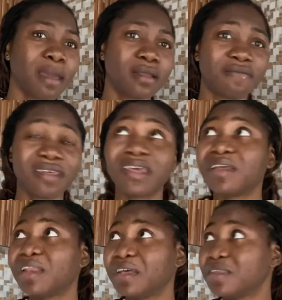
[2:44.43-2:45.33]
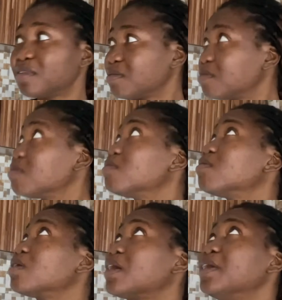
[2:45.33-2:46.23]
It's taking the light.
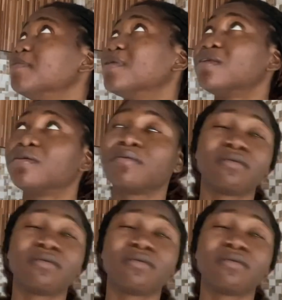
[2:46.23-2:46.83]
Can you imagine?